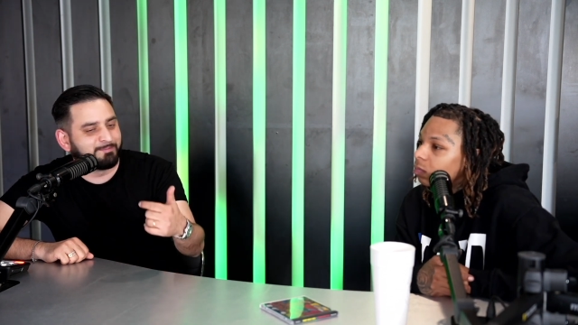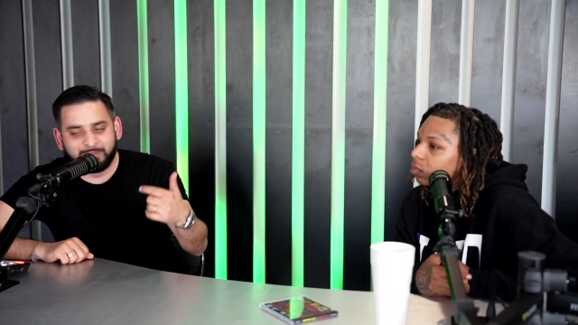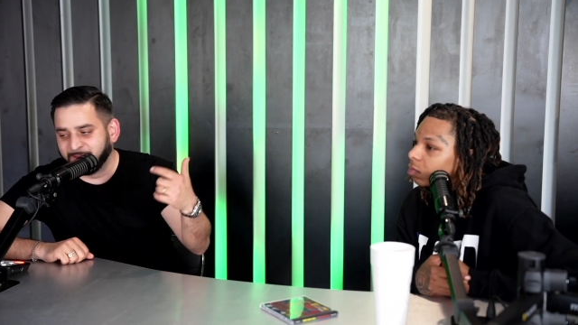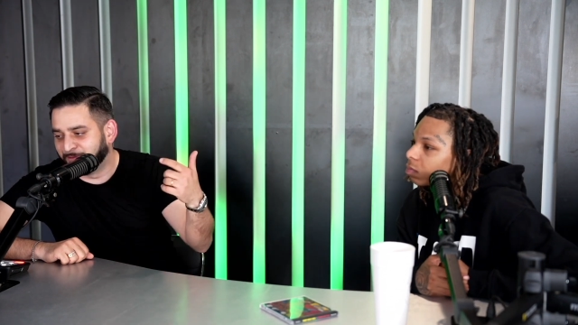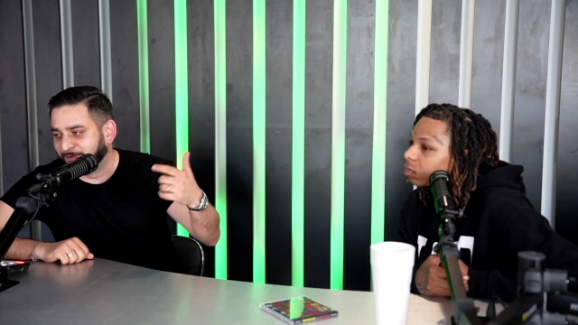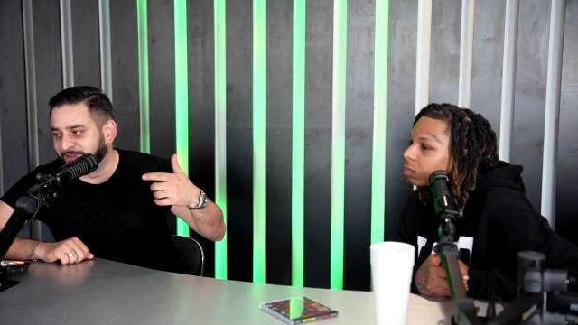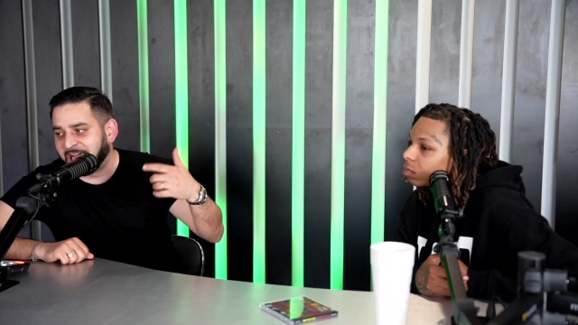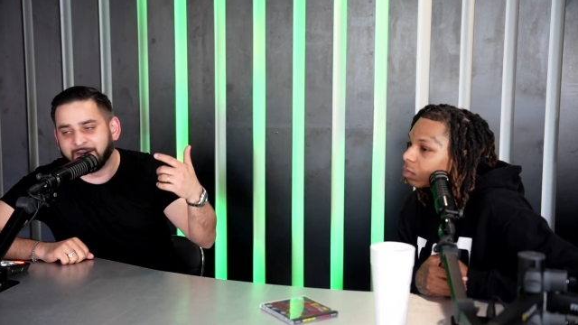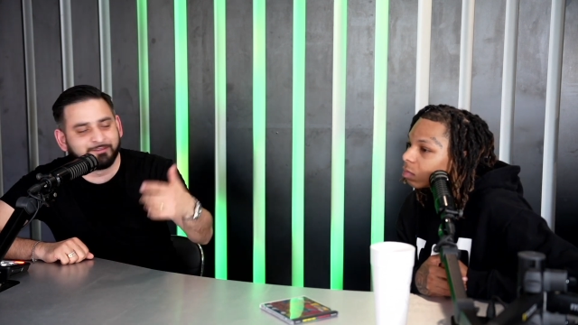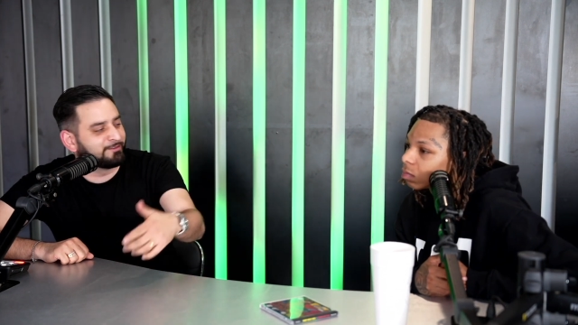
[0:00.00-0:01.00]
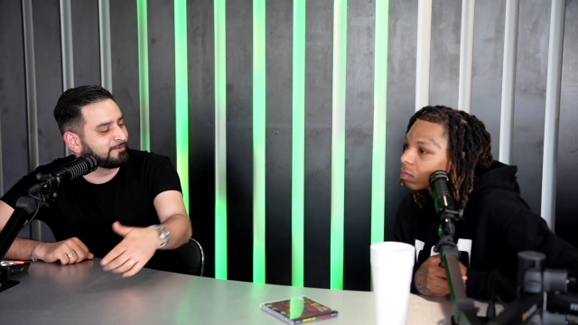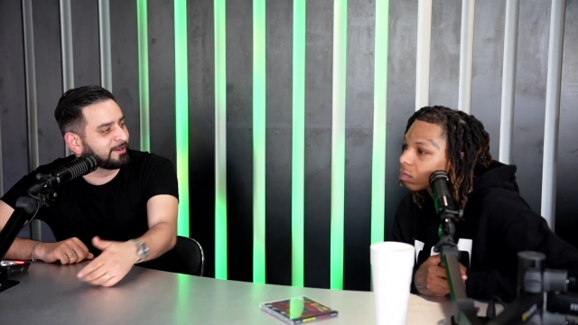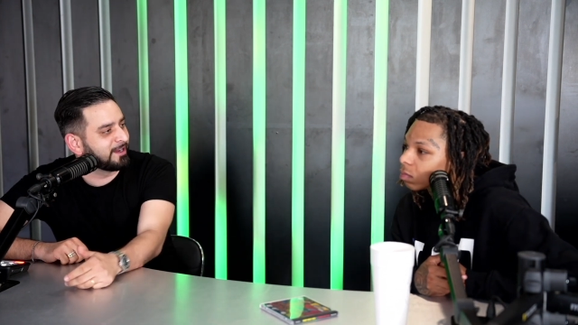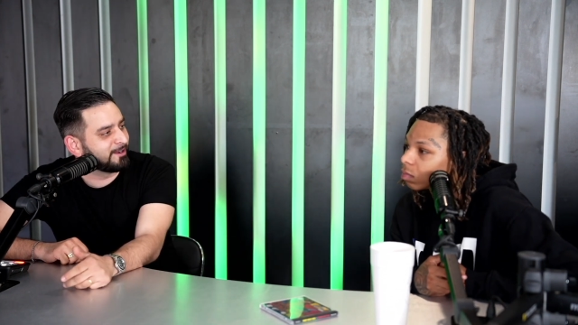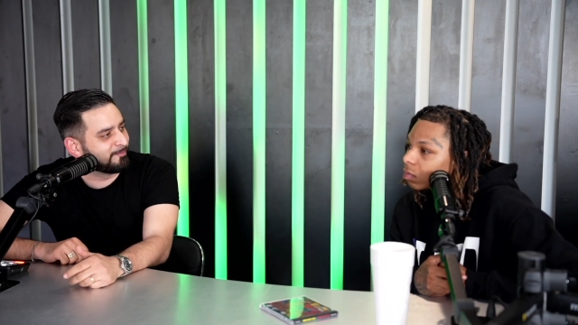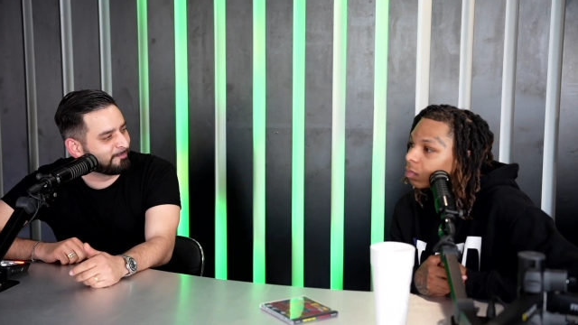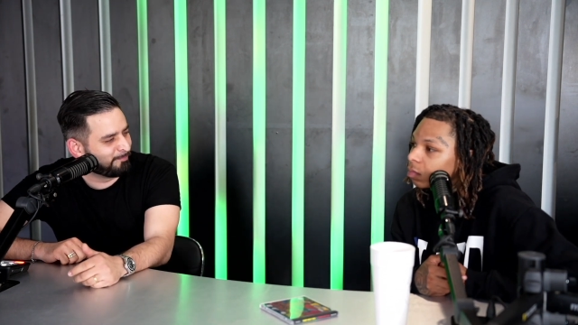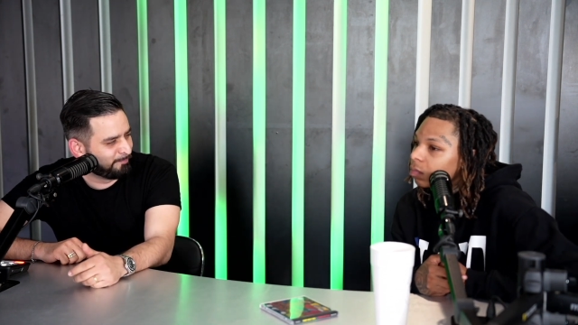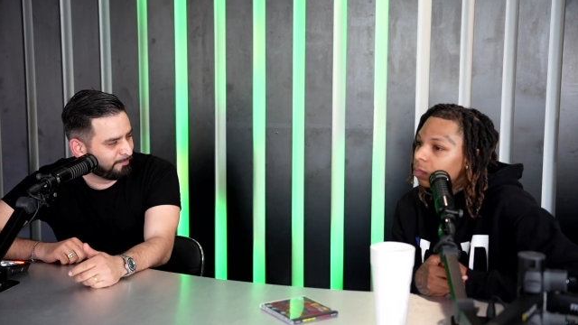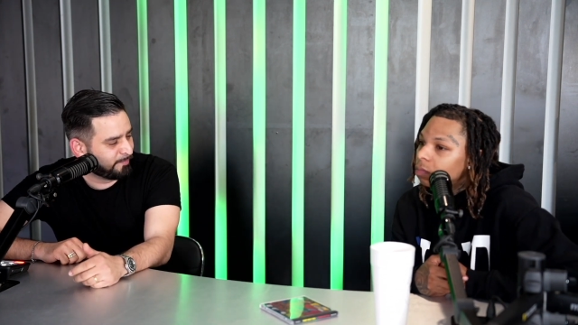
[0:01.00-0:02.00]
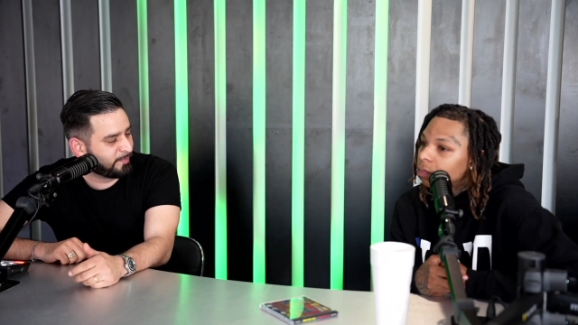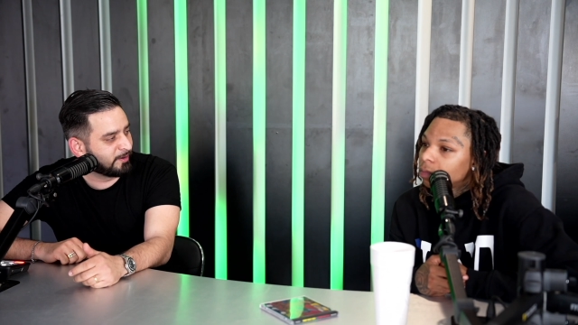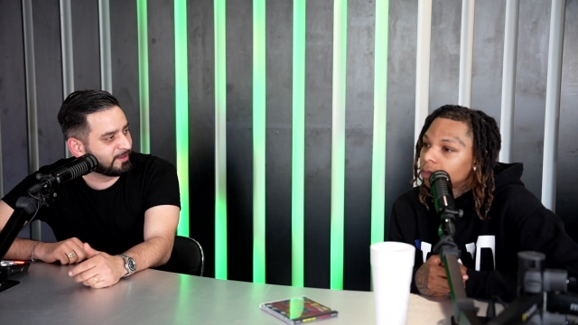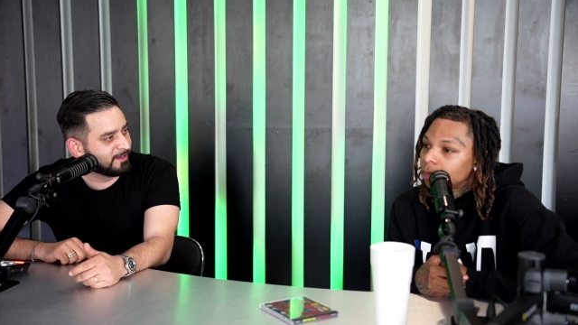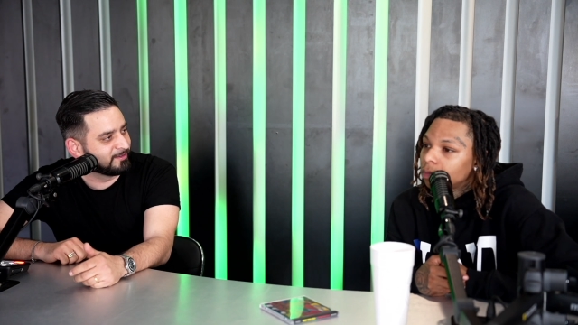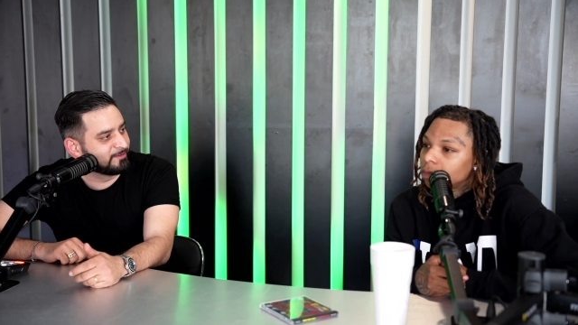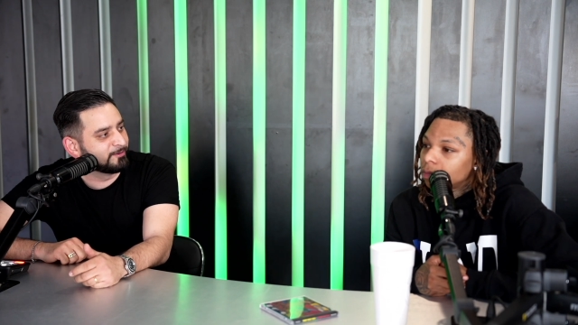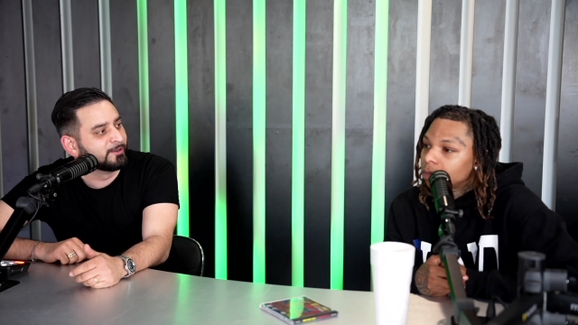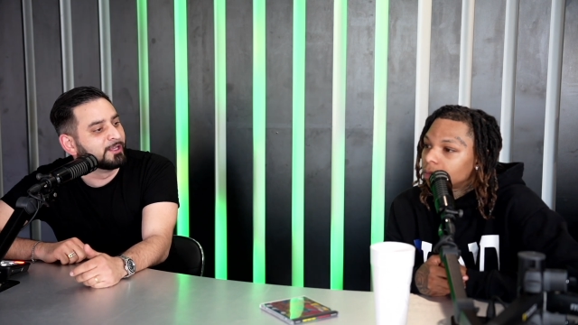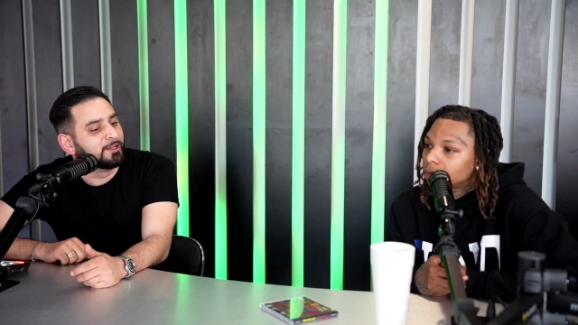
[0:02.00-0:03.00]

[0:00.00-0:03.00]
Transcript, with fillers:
Speaker 1: People's houses were getting broken into.